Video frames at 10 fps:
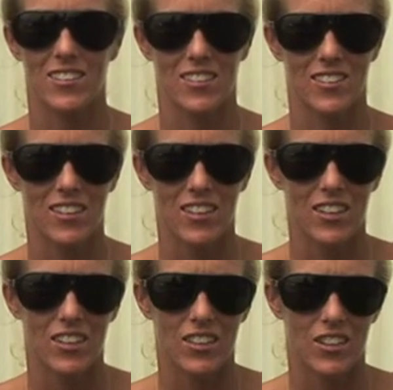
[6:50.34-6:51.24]
and
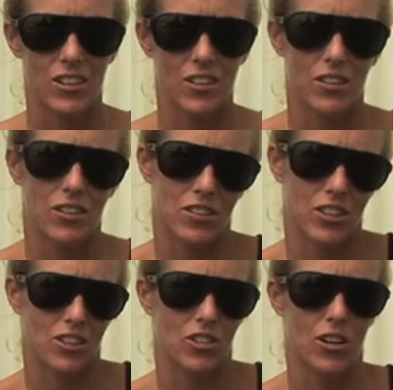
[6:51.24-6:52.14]

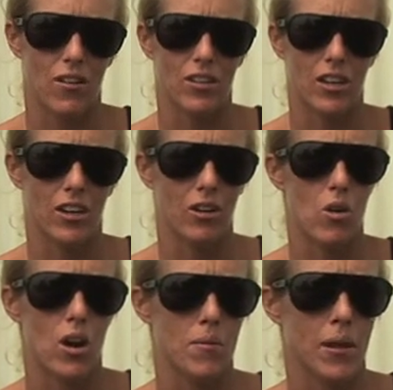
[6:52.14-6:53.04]
just travelling
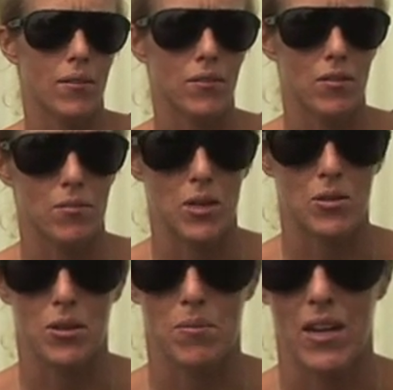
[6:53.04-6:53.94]
quite a bit with my
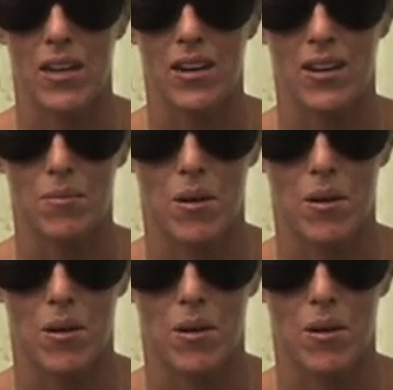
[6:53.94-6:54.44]
daughter Mika by